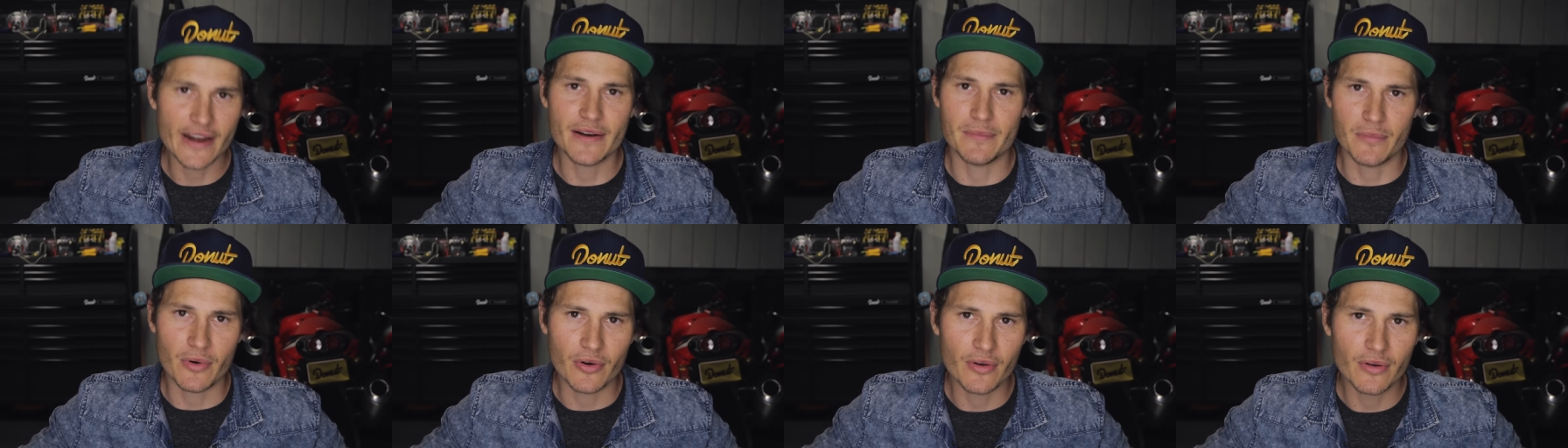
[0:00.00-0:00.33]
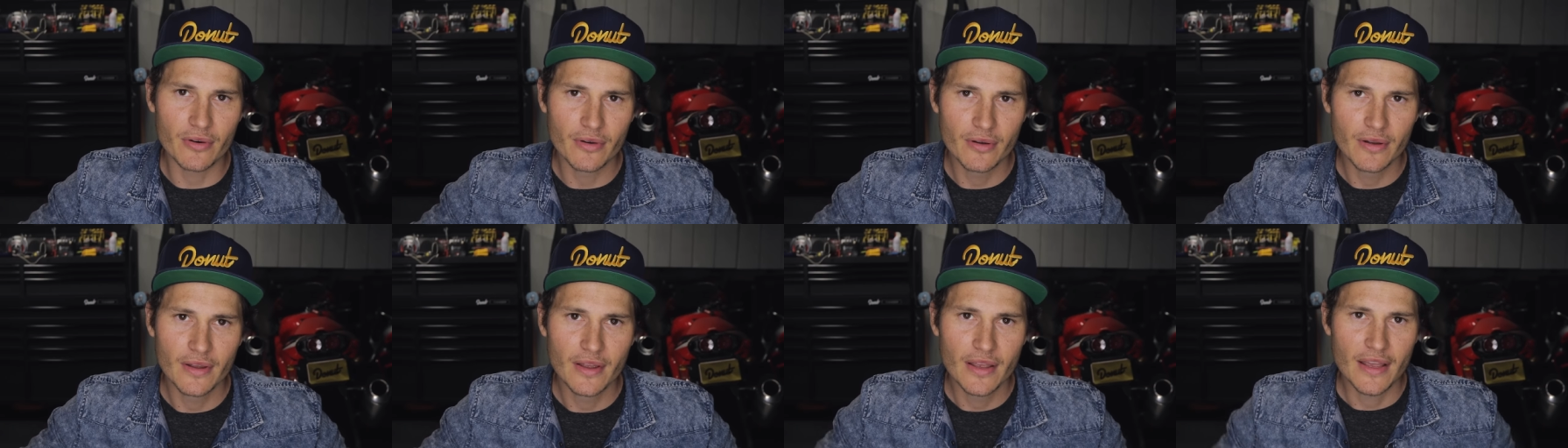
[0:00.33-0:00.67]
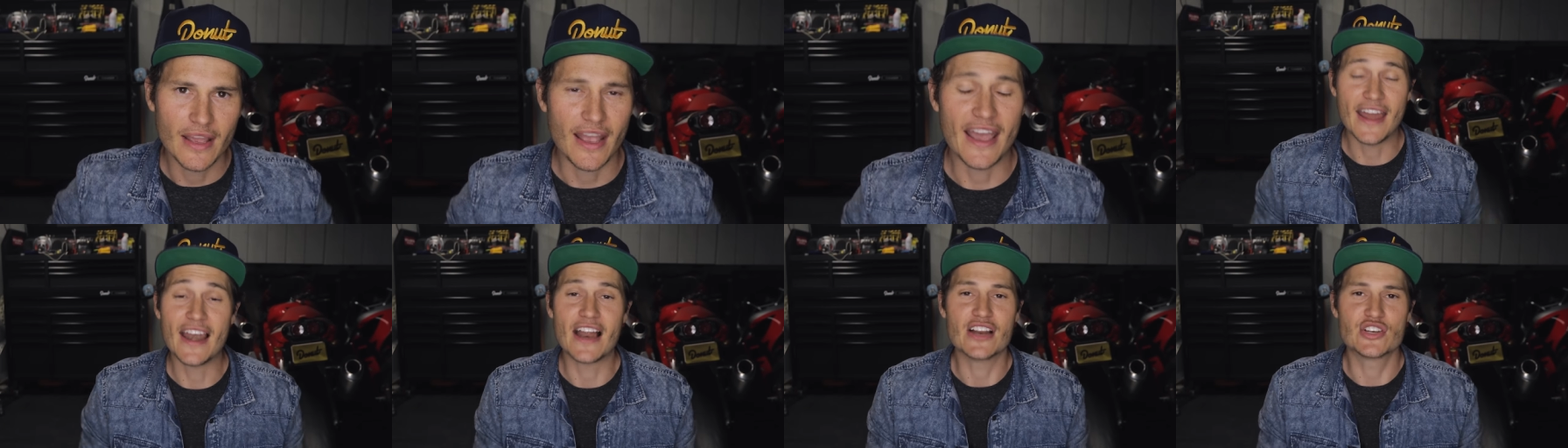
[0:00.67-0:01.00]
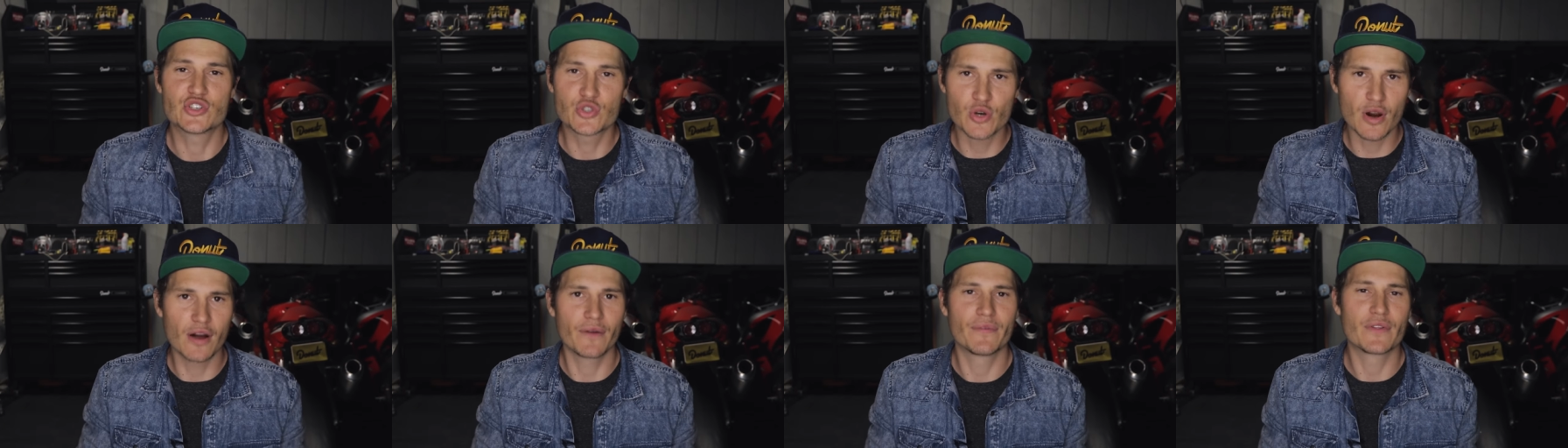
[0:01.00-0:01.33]
animal, and
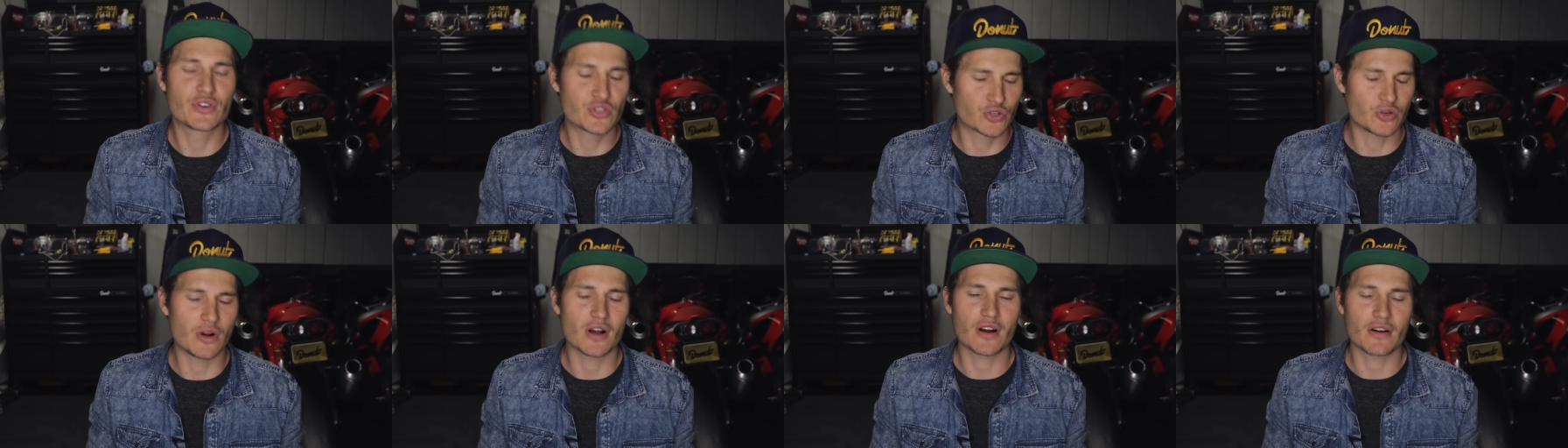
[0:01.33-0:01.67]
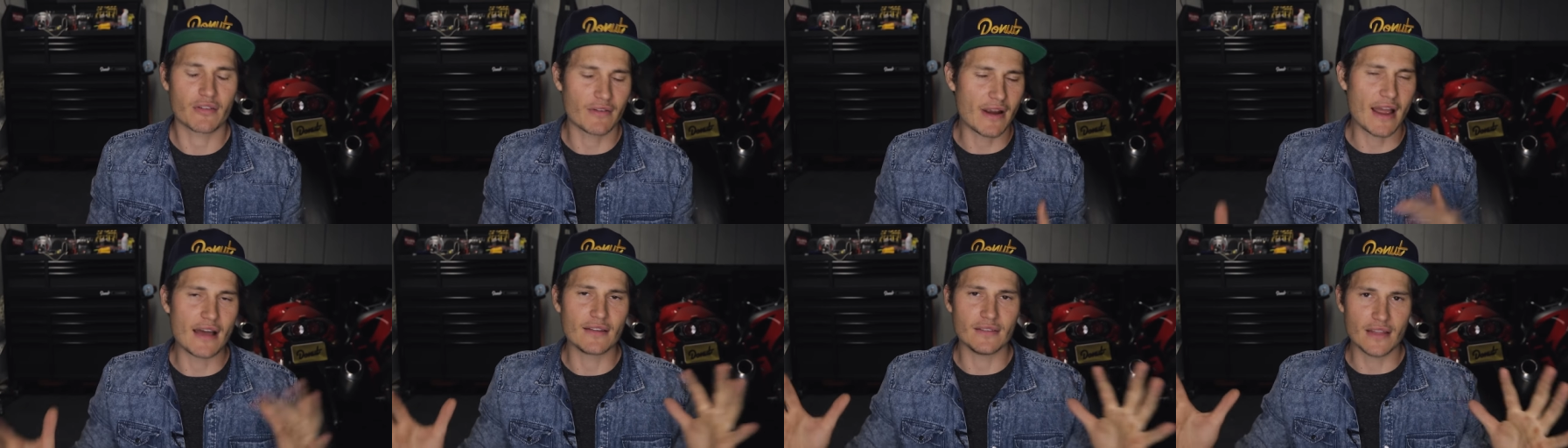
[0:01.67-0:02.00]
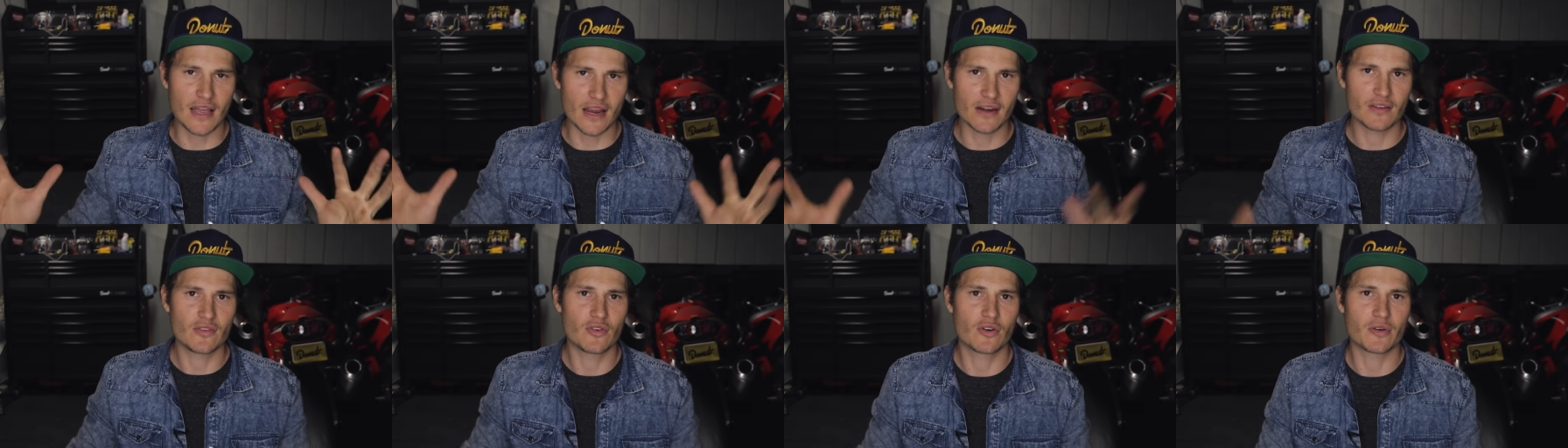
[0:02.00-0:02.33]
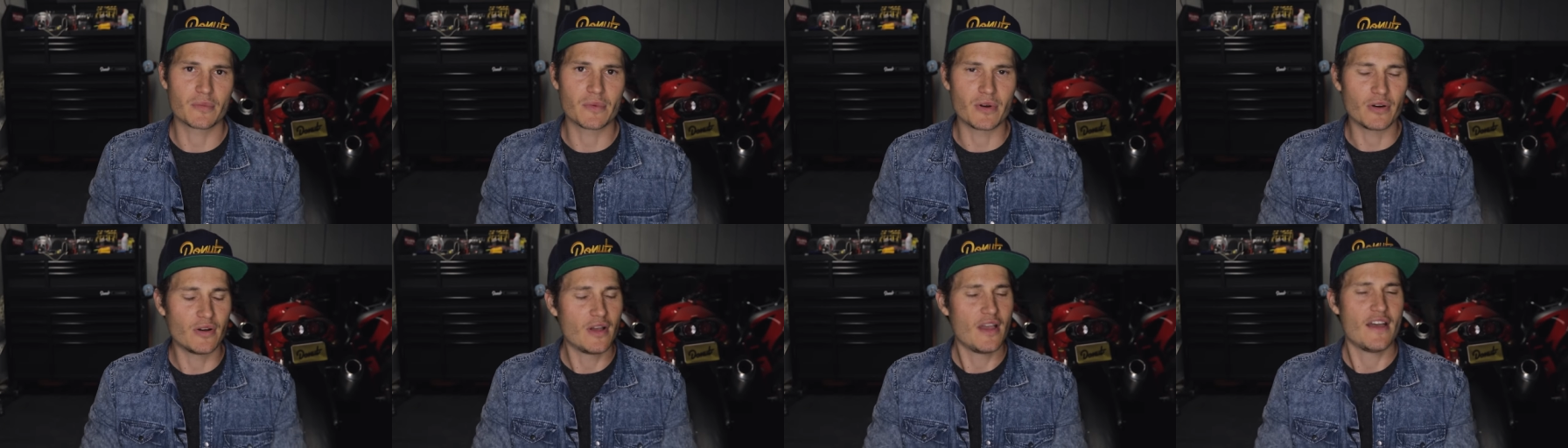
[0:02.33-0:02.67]
I drove the truck around like
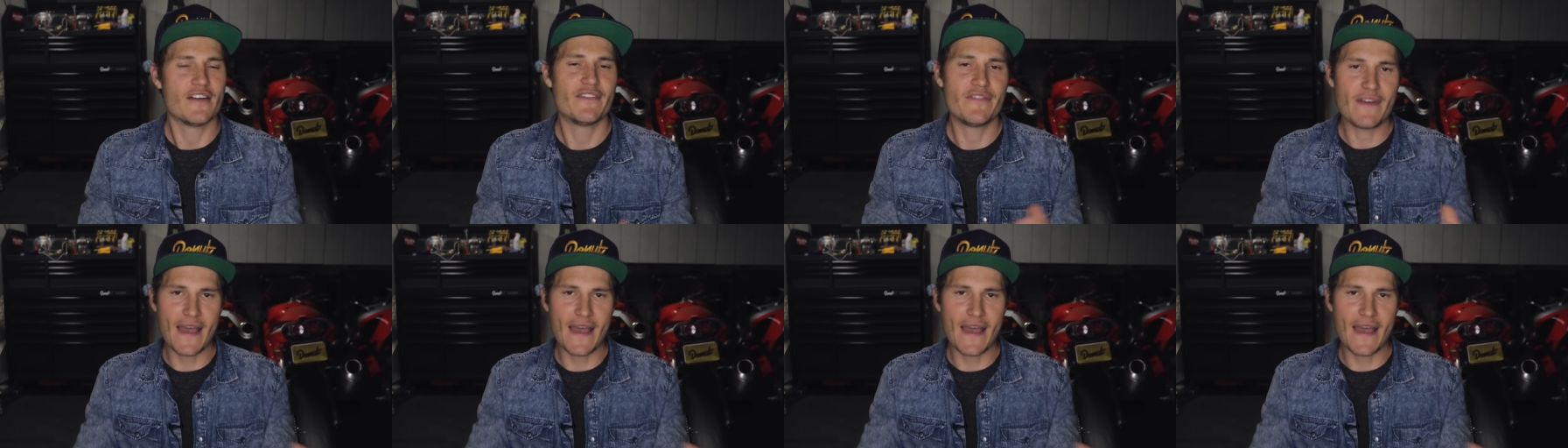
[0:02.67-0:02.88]
normal.